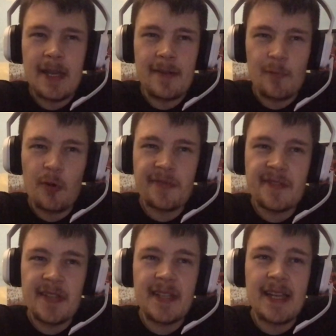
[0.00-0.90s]
Wolves
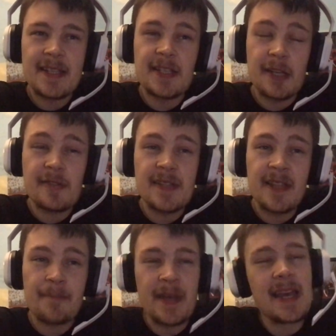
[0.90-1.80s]
have done that to Chelsea
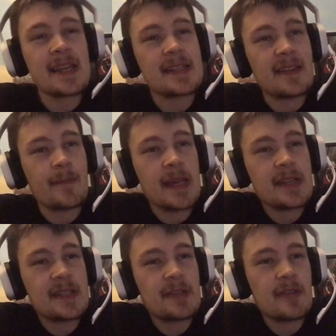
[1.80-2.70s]
in the past and they've
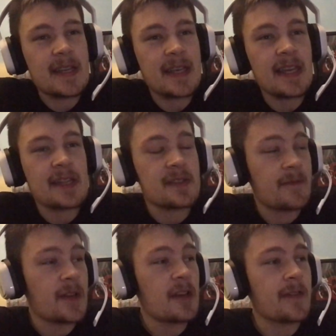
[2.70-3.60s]
managed to do it again.
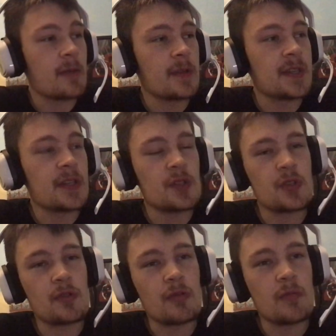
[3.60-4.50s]
So very, very well done
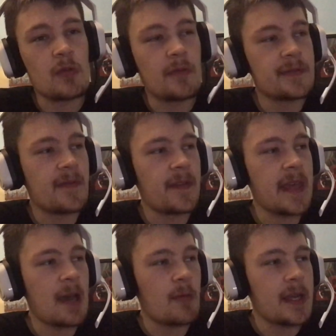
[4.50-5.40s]
to Wolves for
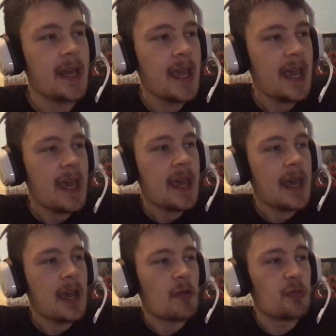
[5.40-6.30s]
that one.
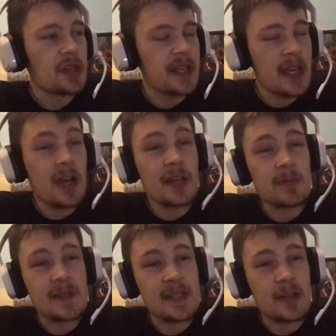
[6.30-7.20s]
Really hard
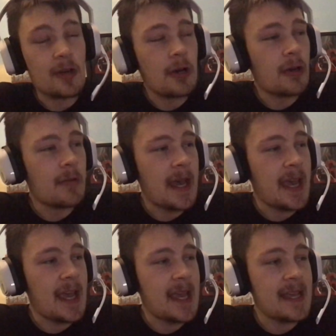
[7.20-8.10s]
one to call.
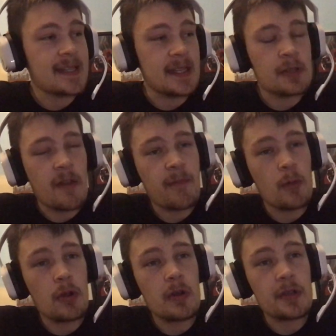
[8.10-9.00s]
It is at Turf
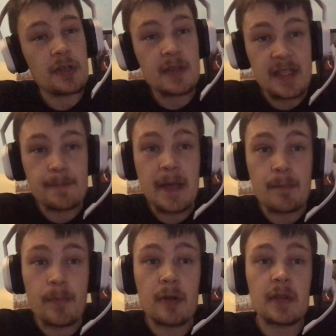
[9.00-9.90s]
Moor. You'd
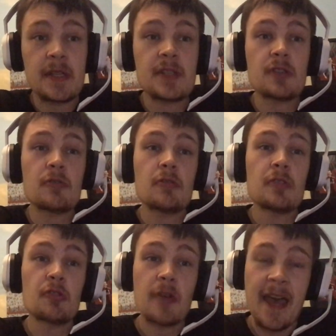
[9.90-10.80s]
expect Burnley to,
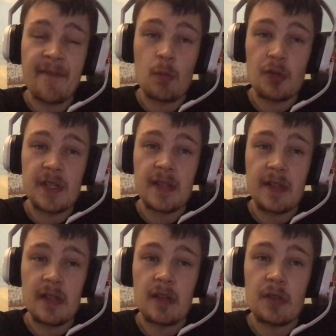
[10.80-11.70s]
you know, have most of
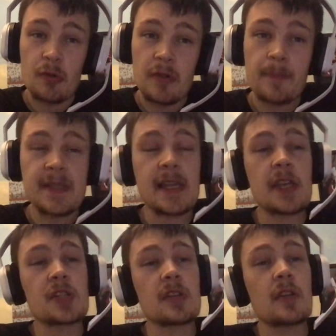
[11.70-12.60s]
the
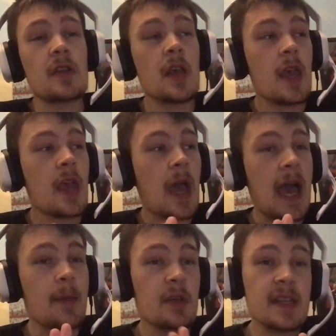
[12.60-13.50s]
possession.
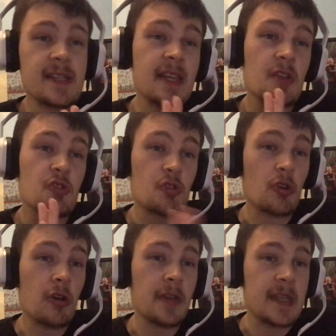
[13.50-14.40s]
I'm going to say a
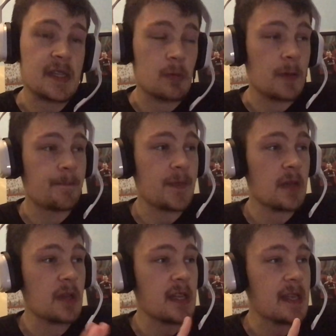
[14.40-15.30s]
draw on this one.
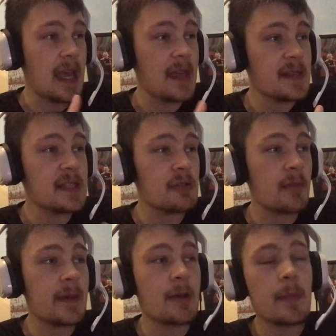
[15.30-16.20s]
I'm going to this is
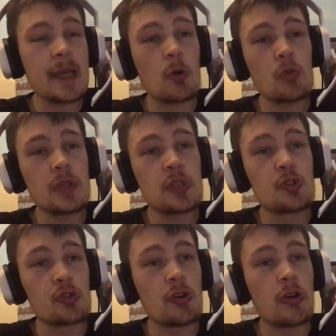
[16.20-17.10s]
going to be my only
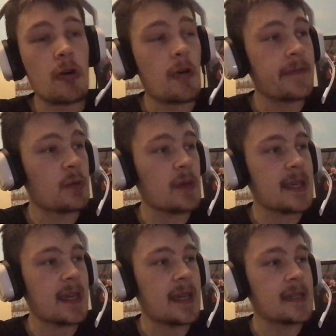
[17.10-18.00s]
draw of the
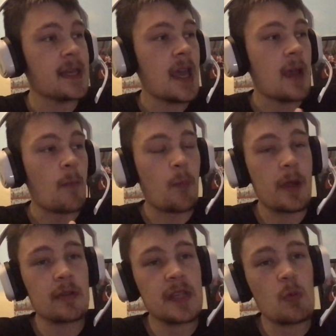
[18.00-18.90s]
weekend.
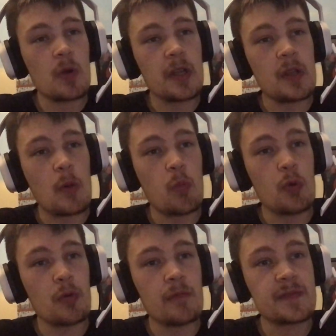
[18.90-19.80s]
Burnley 1,
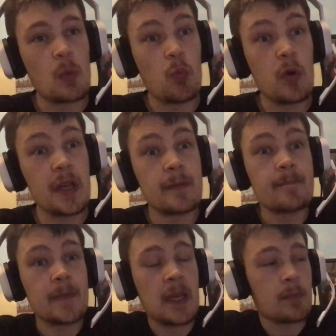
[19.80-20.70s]
Wolves 1.
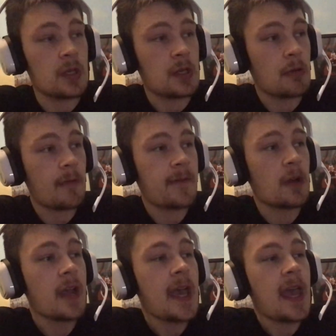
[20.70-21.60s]
I'm going to go for.